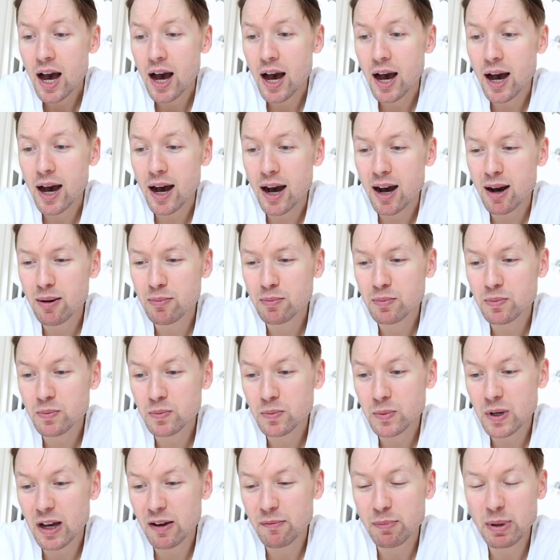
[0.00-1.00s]

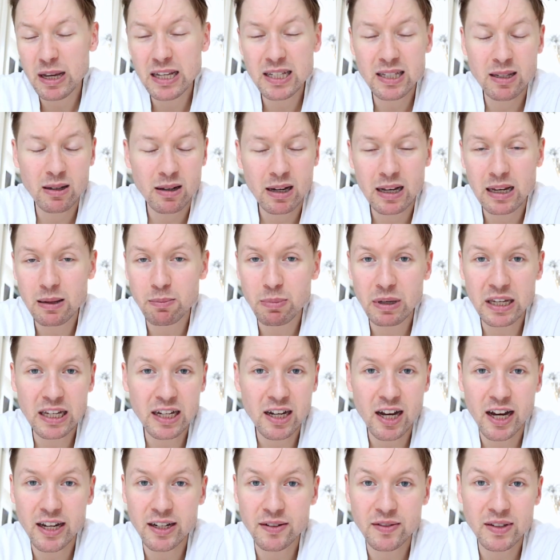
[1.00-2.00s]
I've basically been
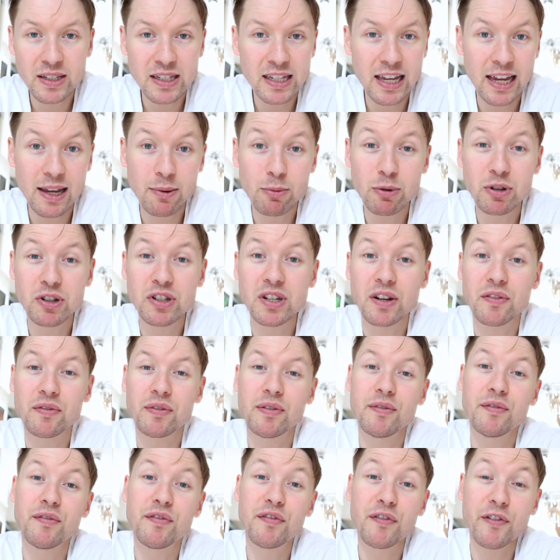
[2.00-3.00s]
kind of staying with
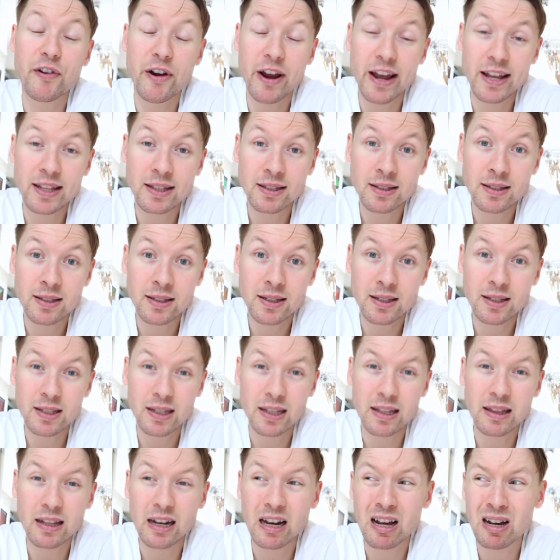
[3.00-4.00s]
different friends
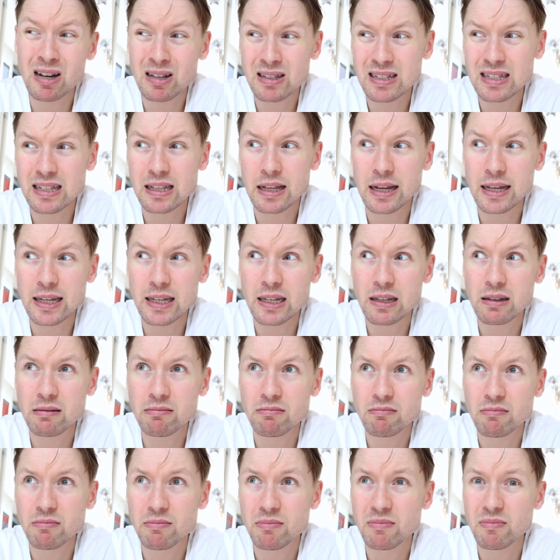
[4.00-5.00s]
in the last, like,
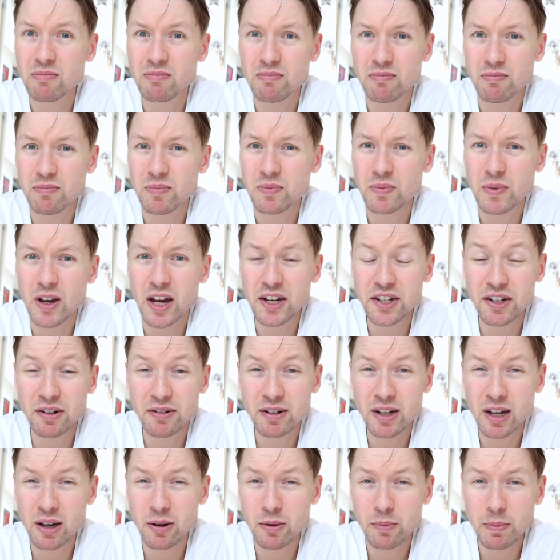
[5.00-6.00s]
I
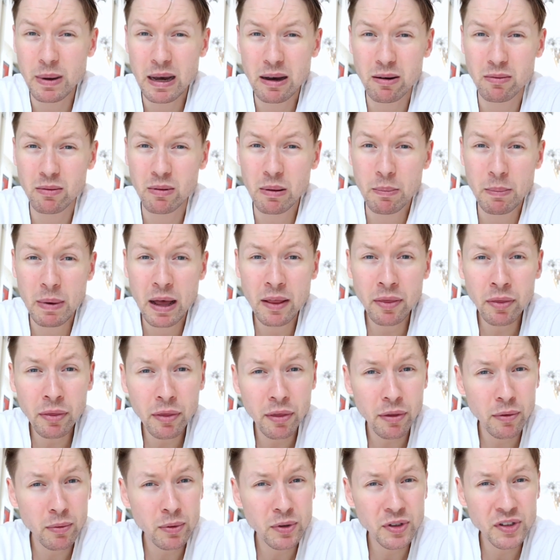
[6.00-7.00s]
don't know, about a
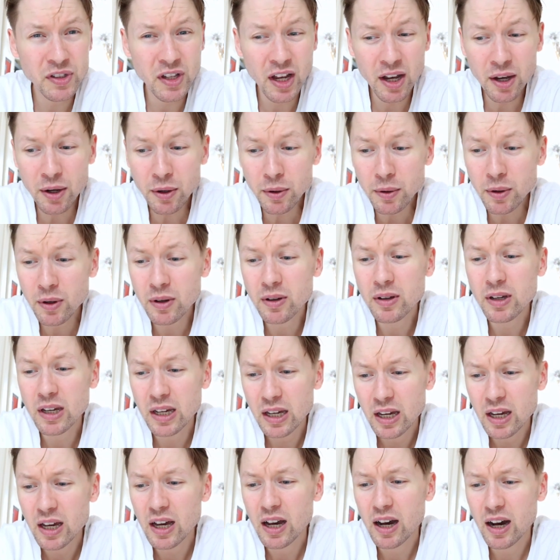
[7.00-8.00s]
month or so.
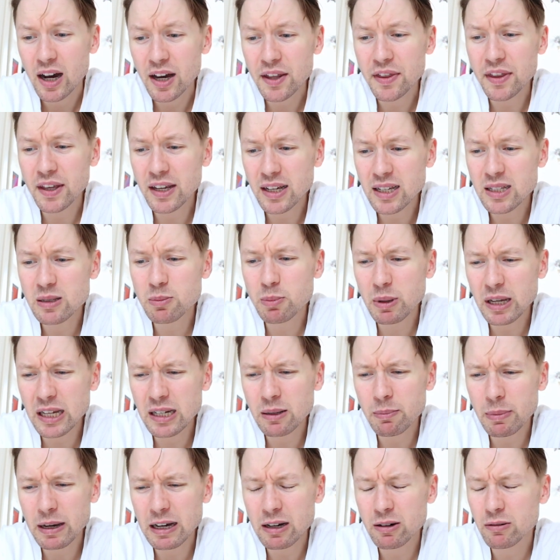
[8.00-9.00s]
I think it's
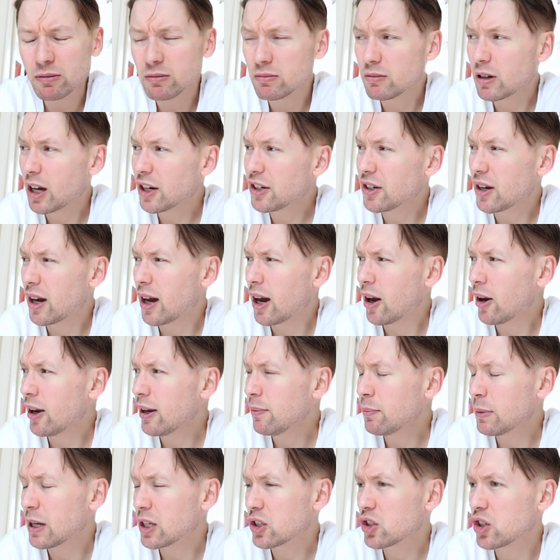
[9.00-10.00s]
been about, I
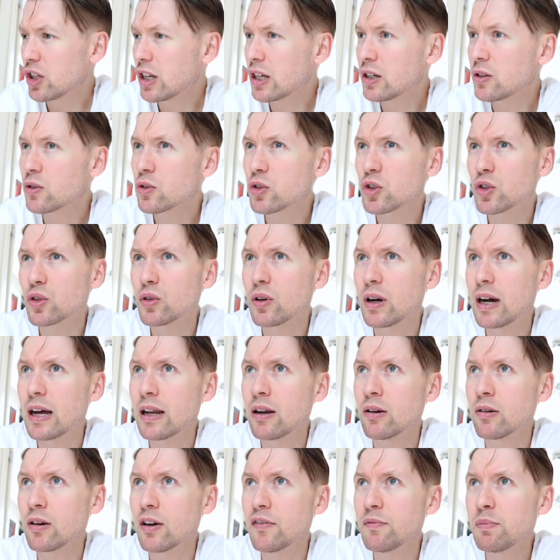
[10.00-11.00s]
am actually not sure how
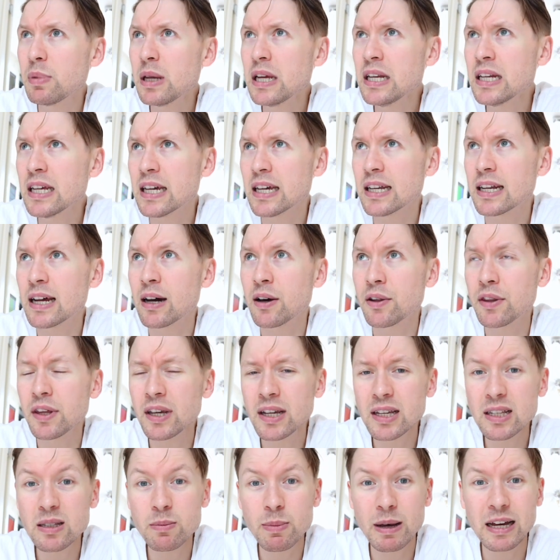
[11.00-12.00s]
long I've been here now. I
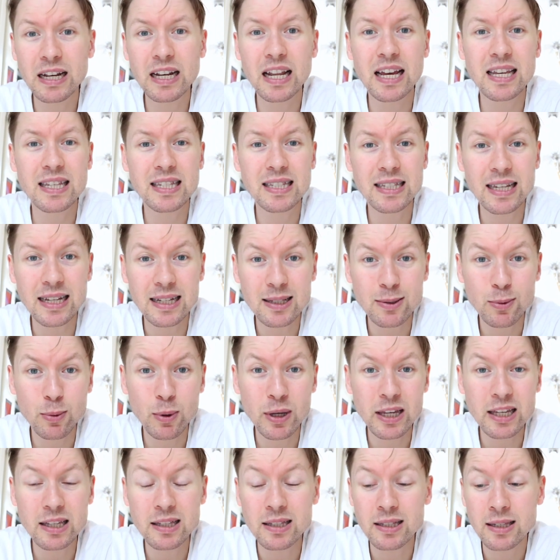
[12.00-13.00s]
think it's about like 6
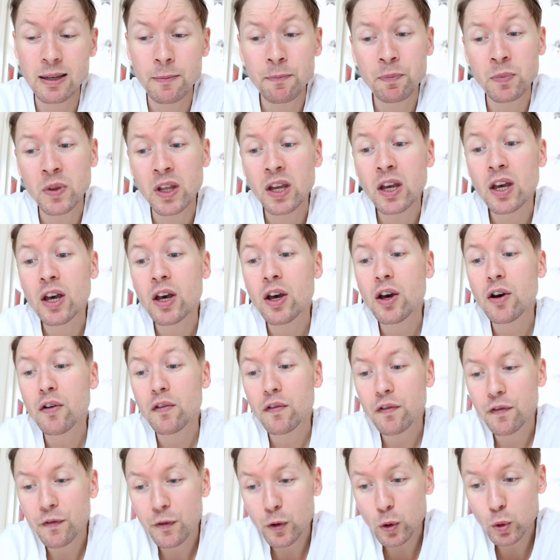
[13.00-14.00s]
weeks
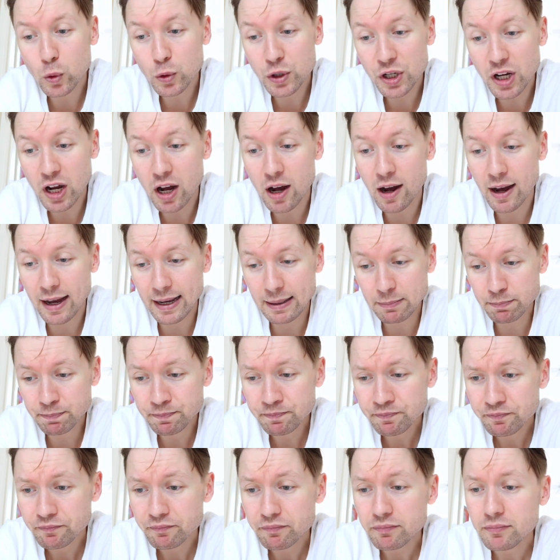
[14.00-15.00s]
full
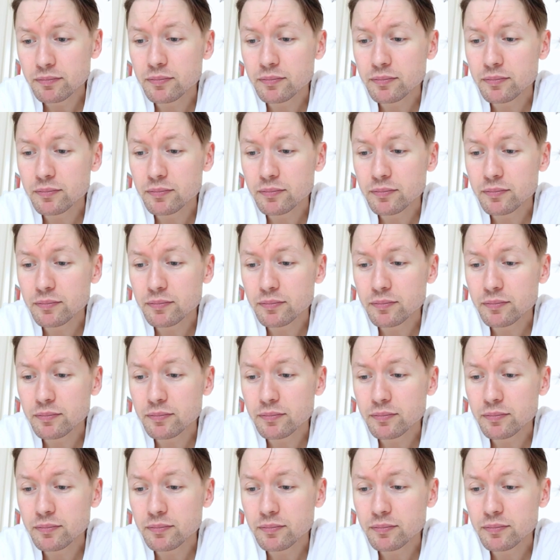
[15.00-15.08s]
time.